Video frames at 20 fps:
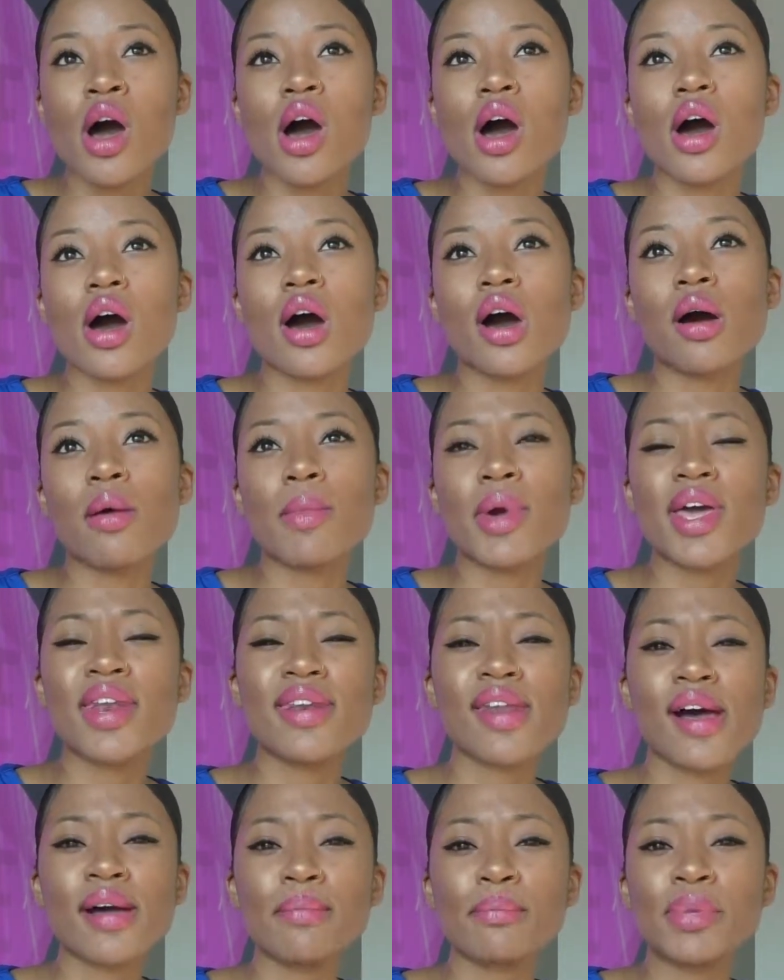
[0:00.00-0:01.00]
and
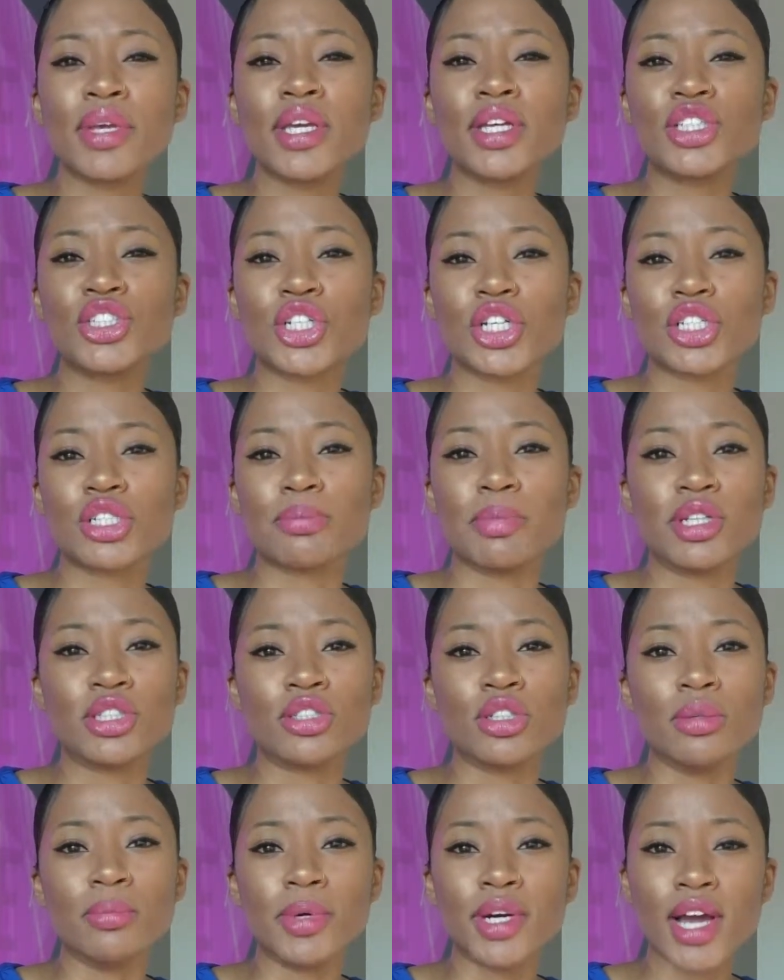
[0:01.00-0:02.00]
not being
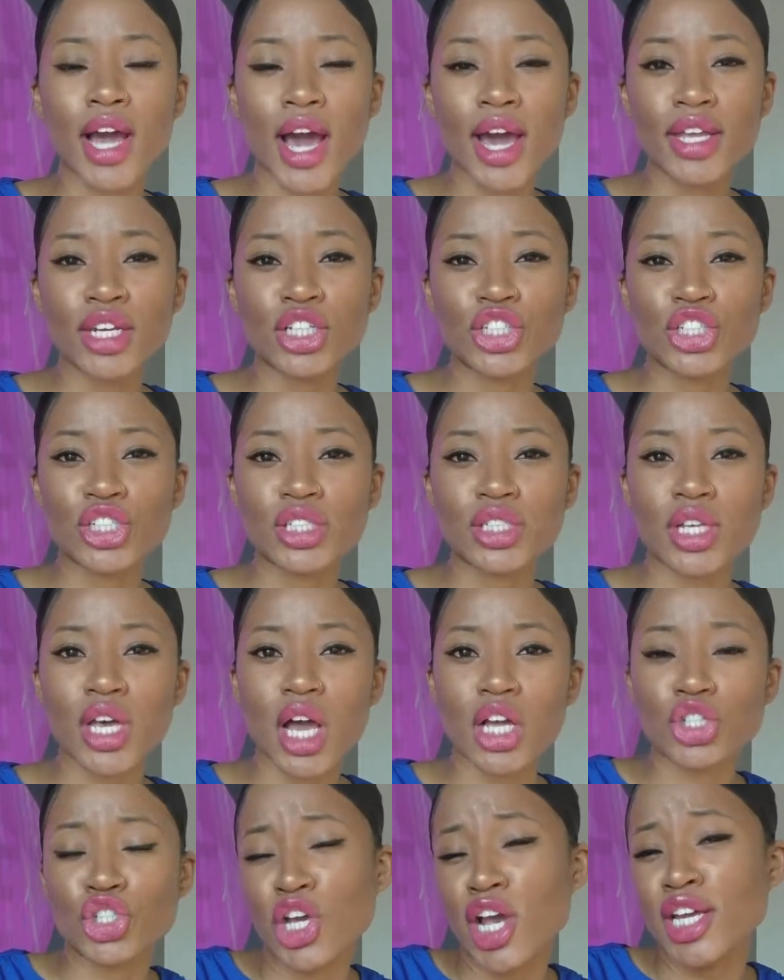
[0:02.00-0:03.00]
judgmental, but kind of just
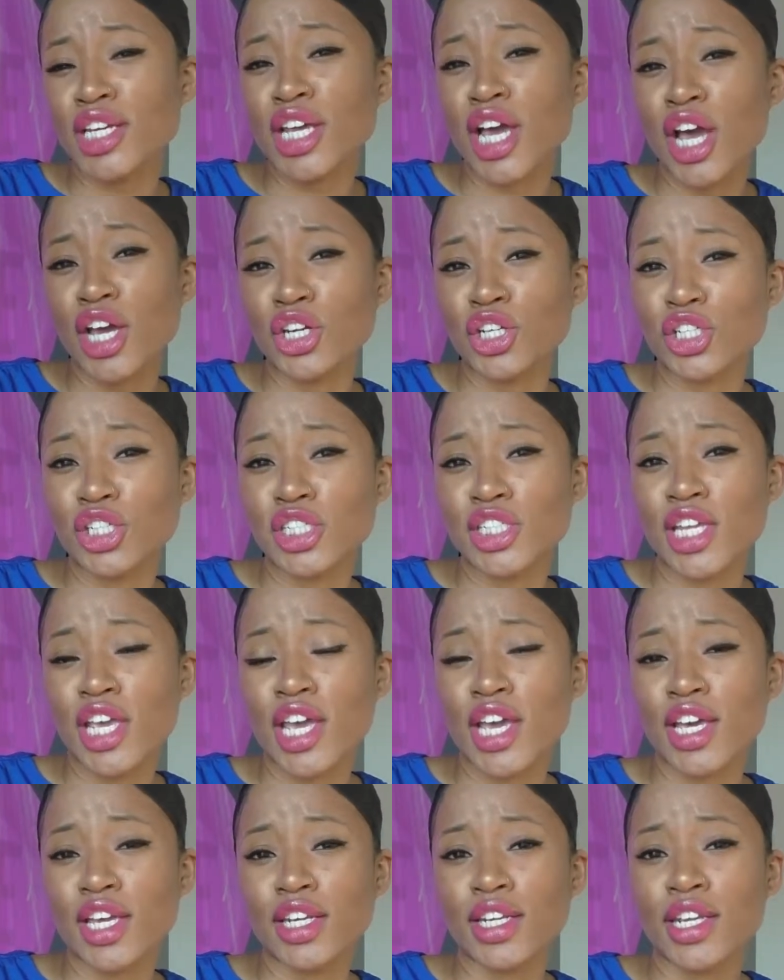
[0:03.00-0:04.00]
trying to
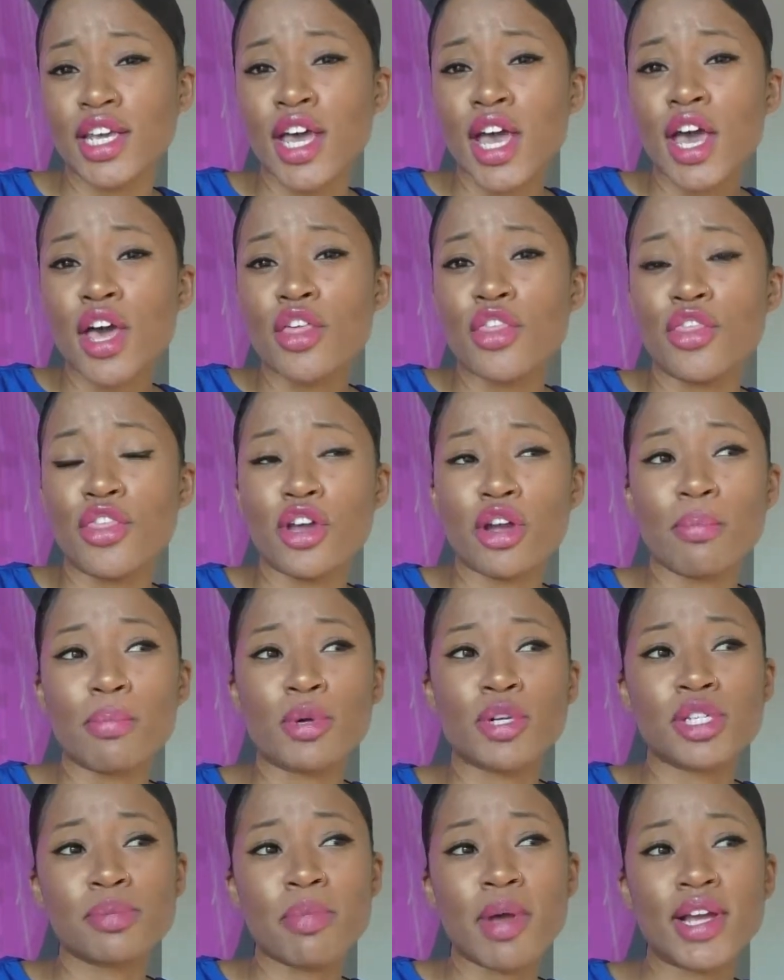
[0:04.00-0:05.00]
understand their
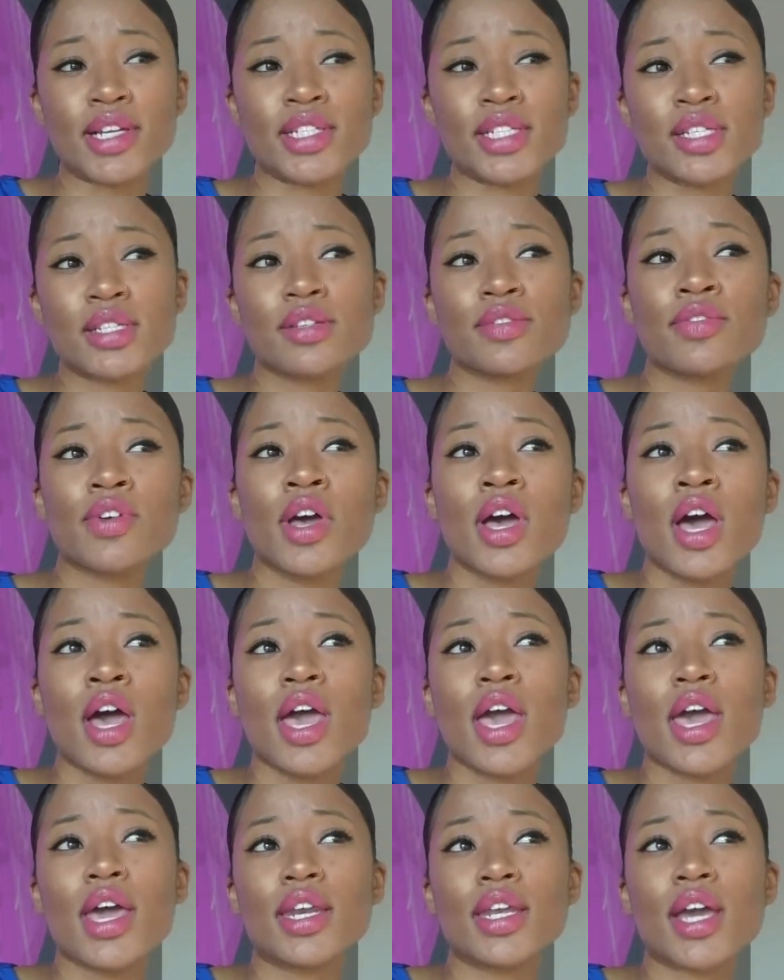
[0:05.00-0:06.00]
perspective
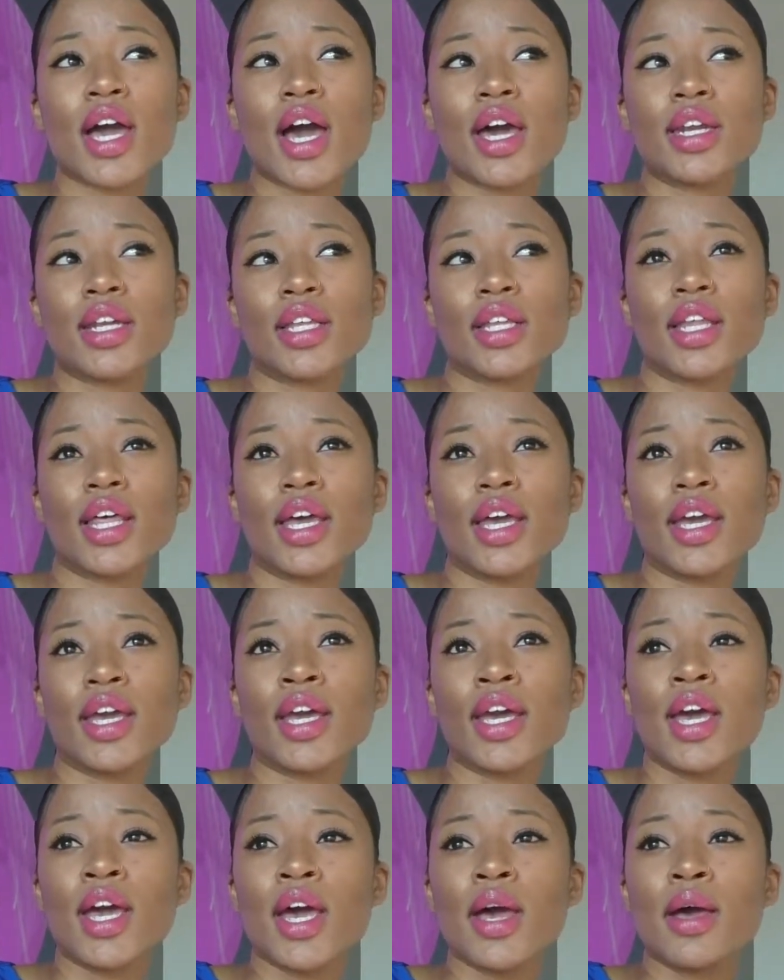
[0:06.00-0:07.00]
and kind of like